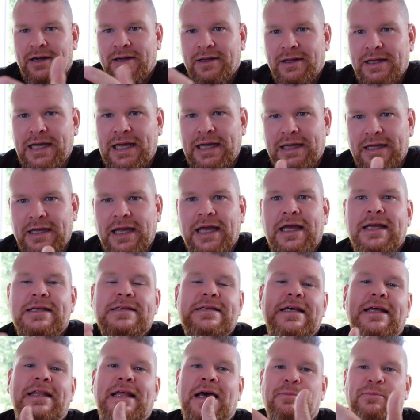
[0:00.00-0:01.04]
he's
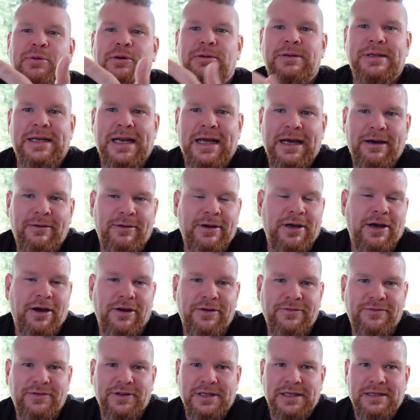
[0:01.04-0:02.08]
at that point now where
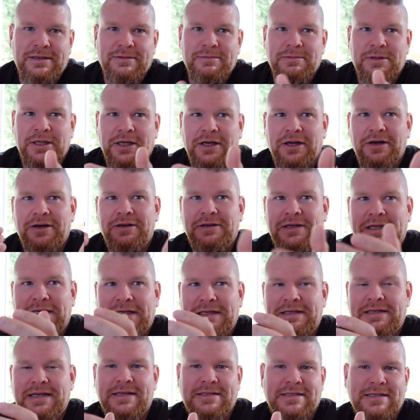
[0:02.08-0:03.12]
hopefully, you know, he
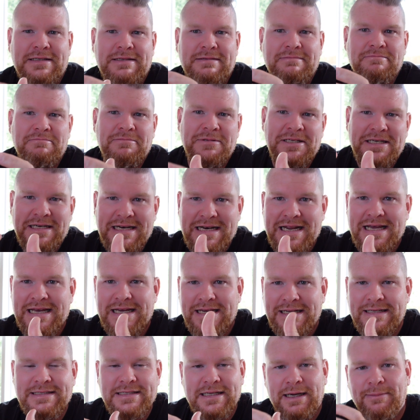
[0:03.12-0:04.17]
doesn't
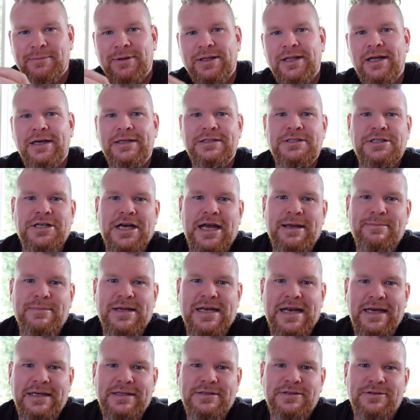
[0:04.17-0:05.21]
need someone like Jamie
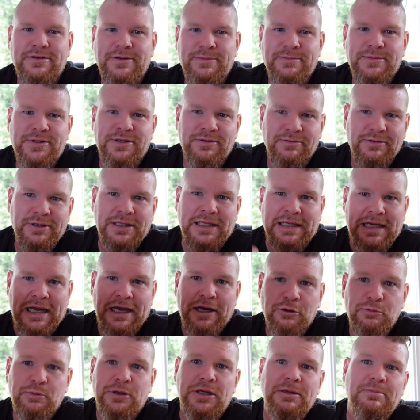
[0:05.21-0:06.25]
next to him to really
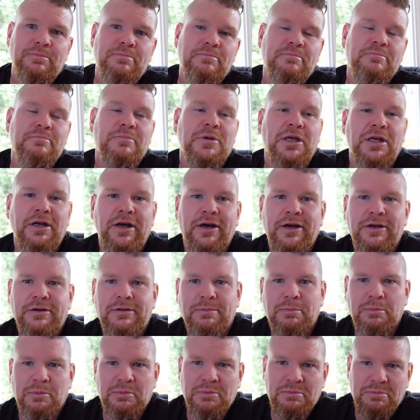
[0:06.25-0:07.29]
help him, you know,
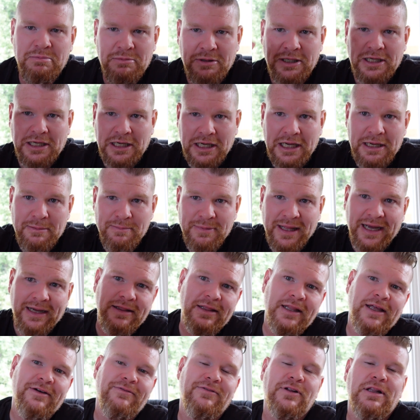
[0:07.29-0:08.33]
keep that
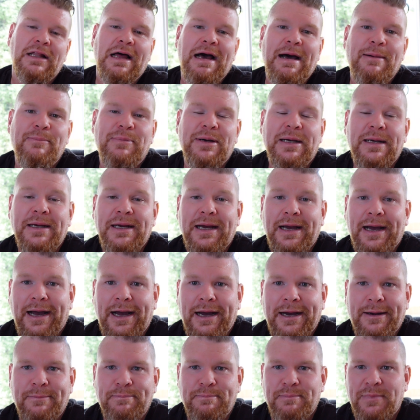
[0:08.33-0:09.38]
level up.
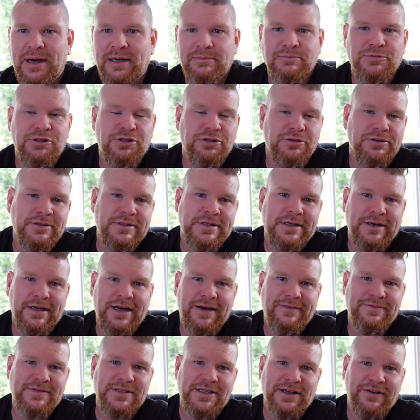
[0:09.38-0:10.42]
I'm sure he's got
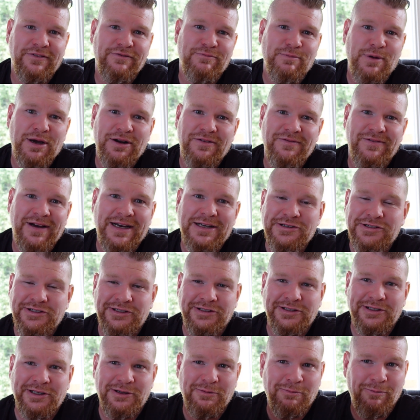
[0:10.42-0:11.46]
enough
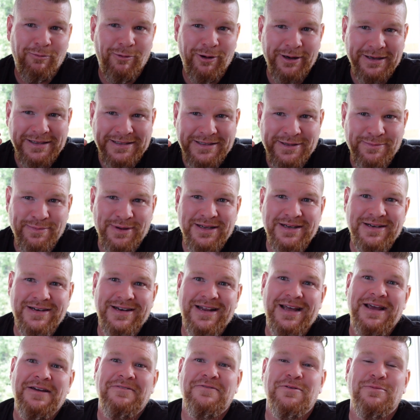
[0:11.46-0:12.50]
self-motivation and wanting to beat
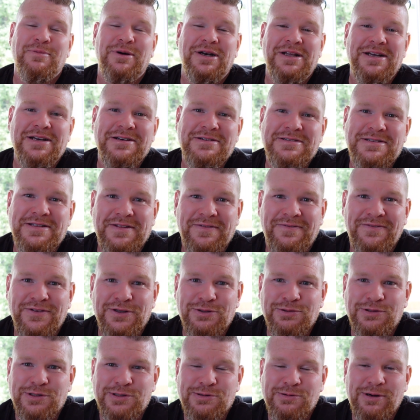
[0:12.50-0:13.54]
everybody else in the
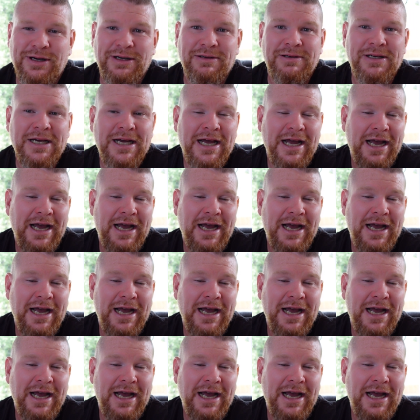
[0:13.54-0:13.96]
field as well.